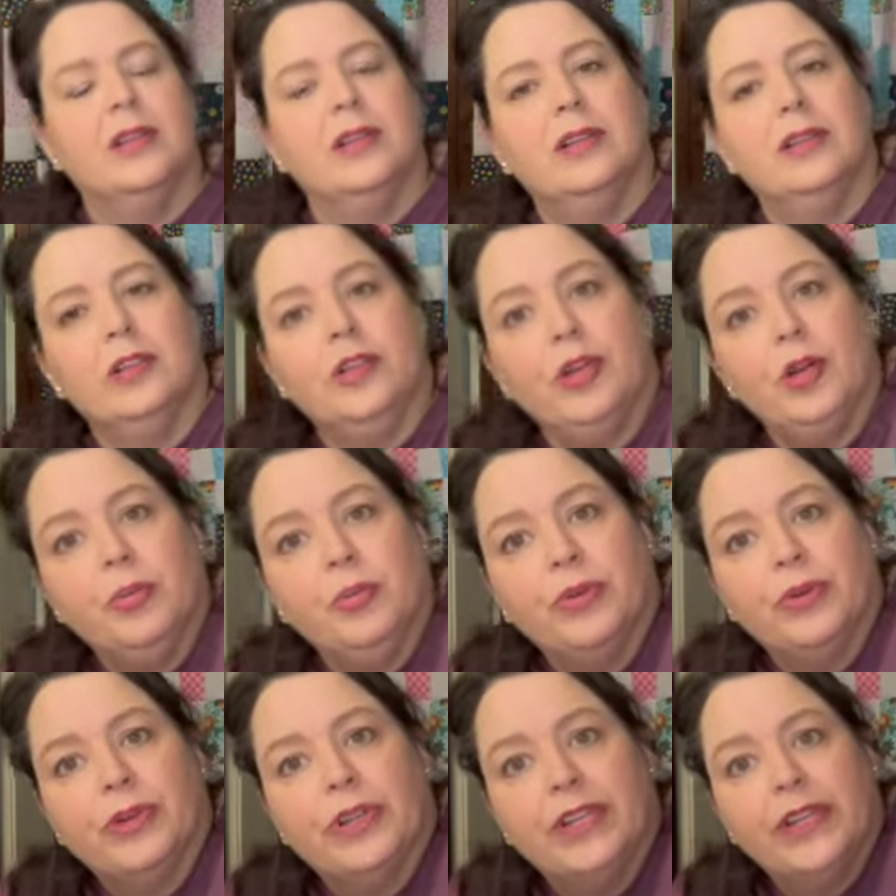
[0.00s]
Look how
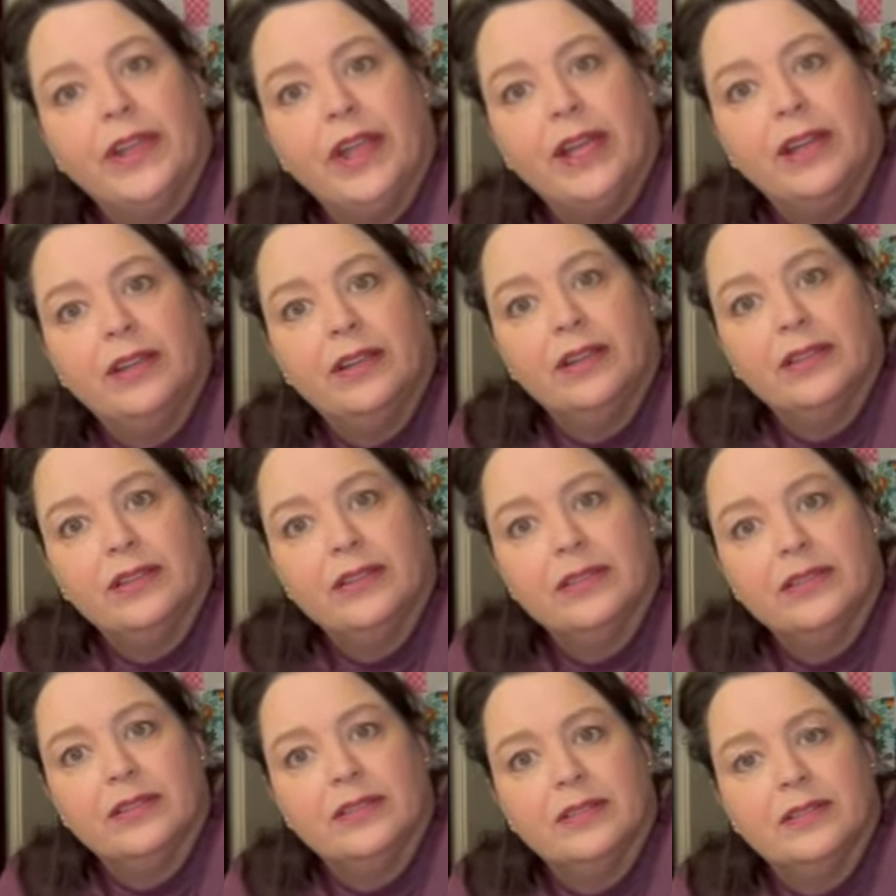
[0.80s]
pretty that
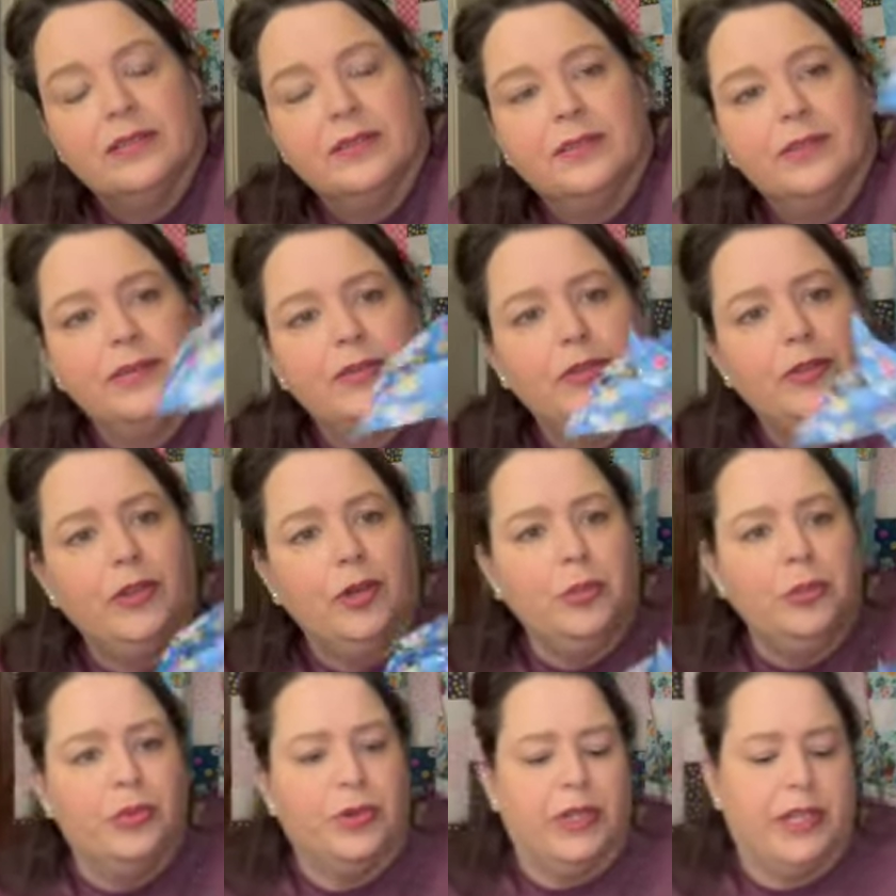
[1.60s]
is.
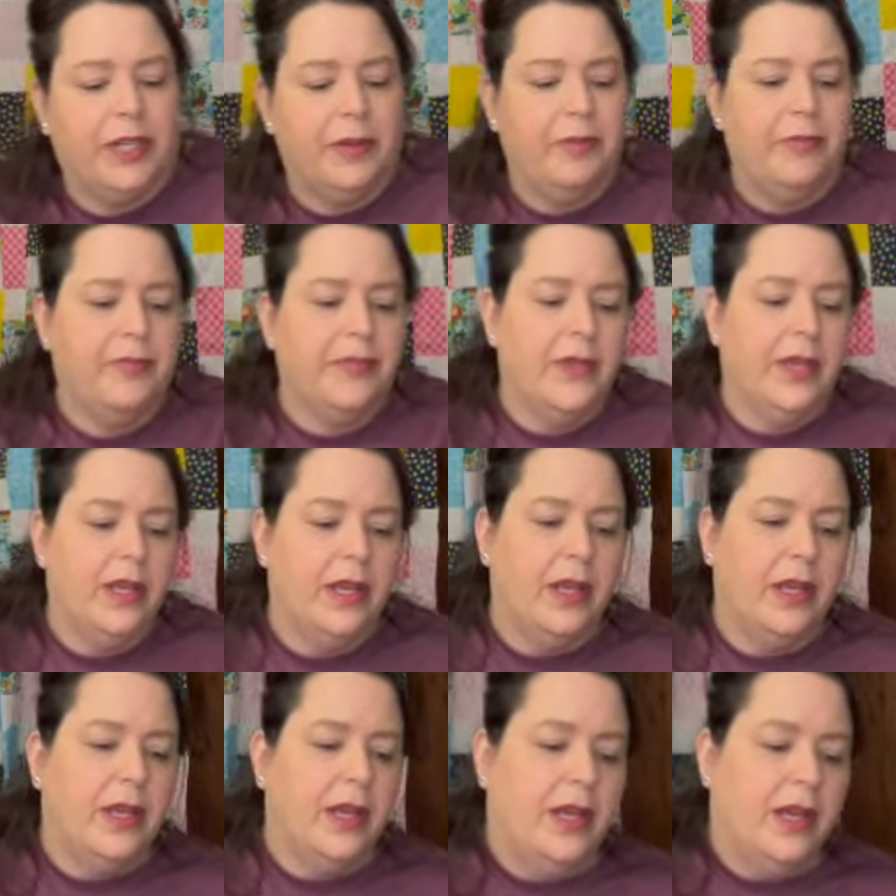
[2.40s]
So pretty.
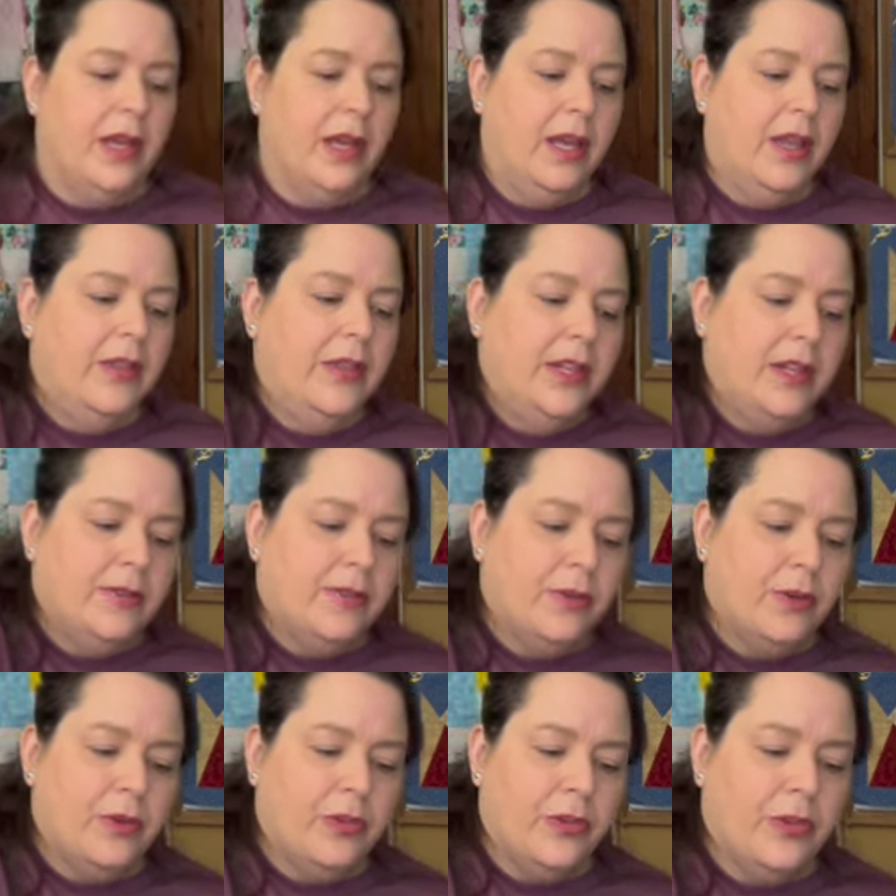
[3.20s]
And then
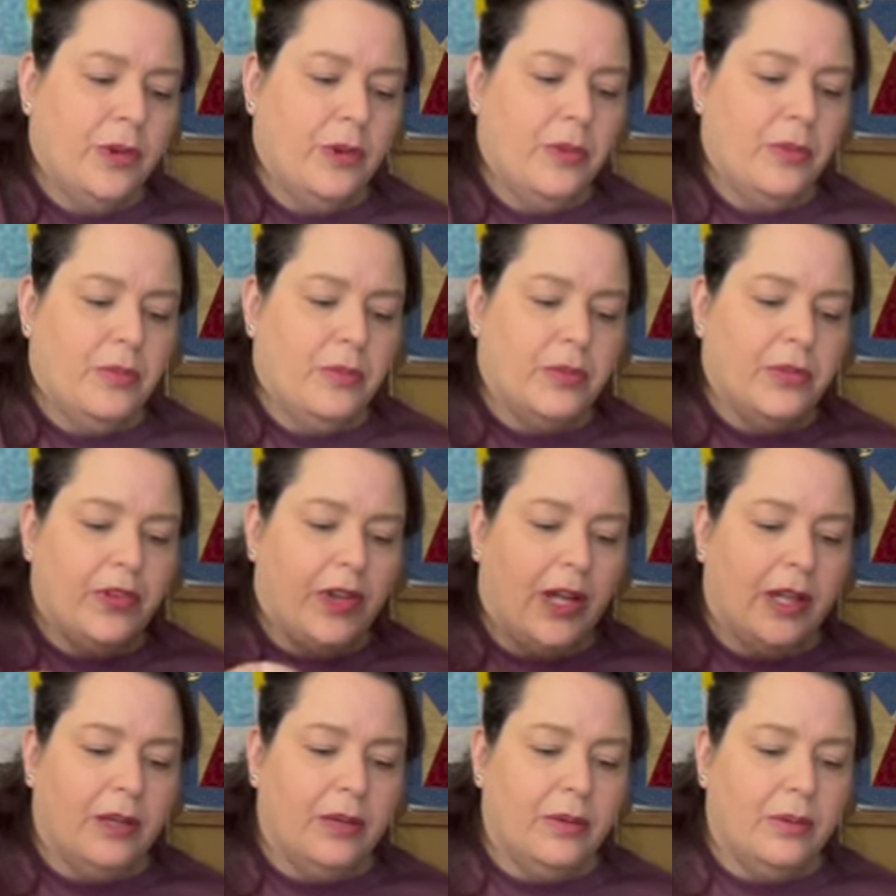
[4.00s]
of course her
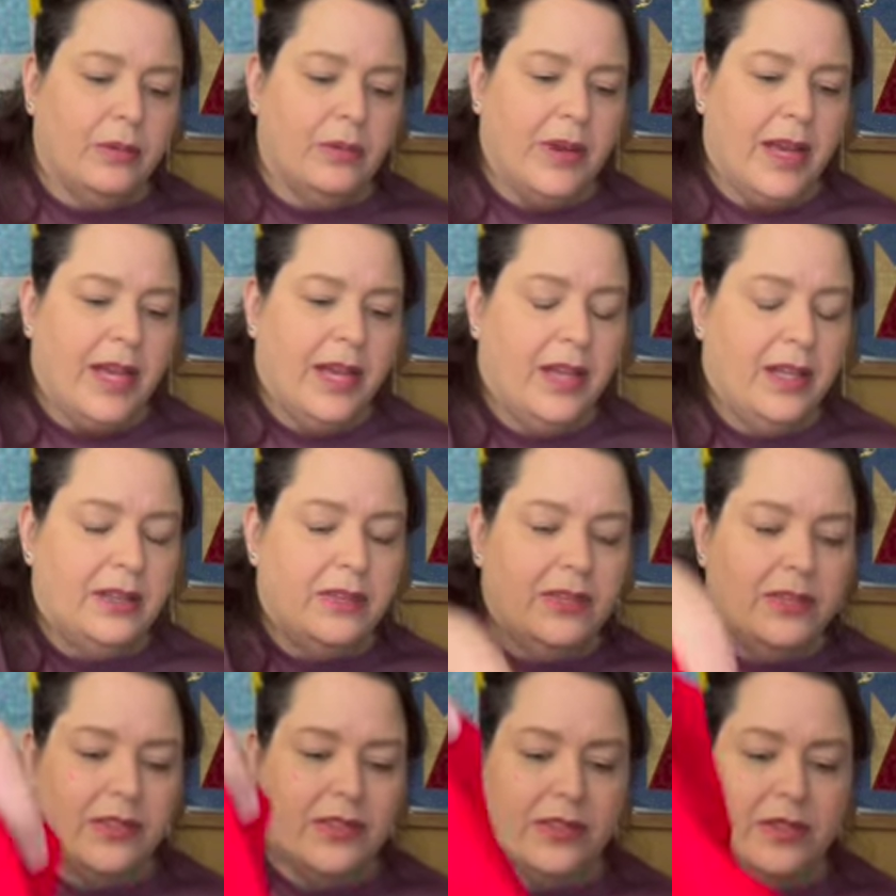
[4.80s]
solid
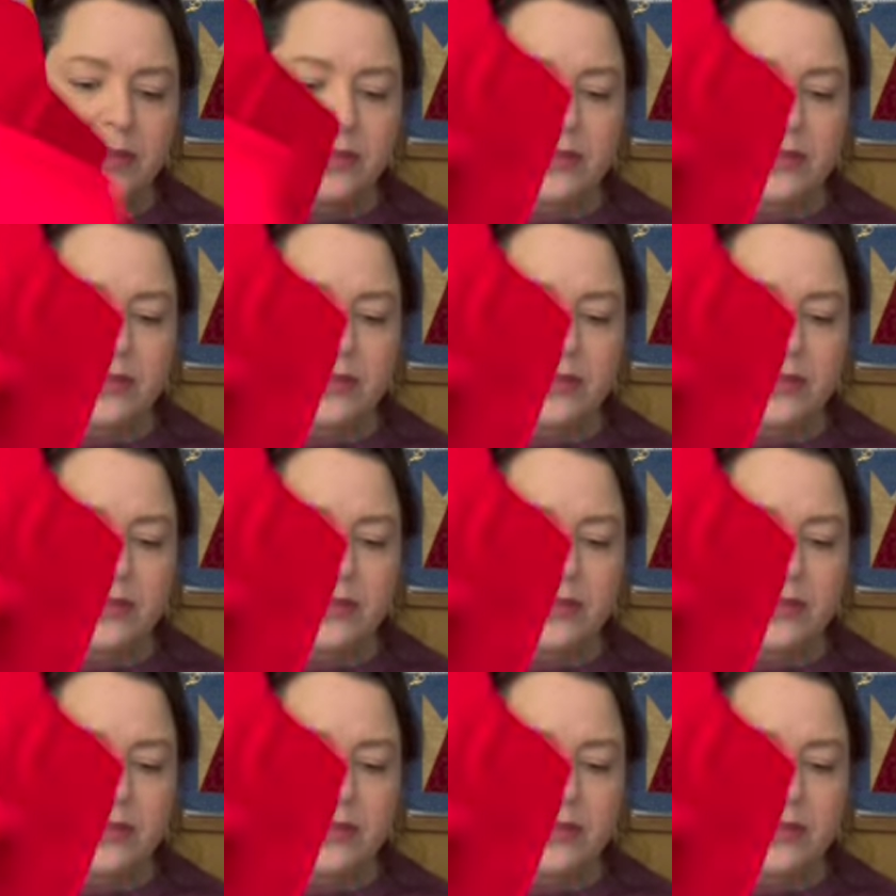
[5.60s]
reds.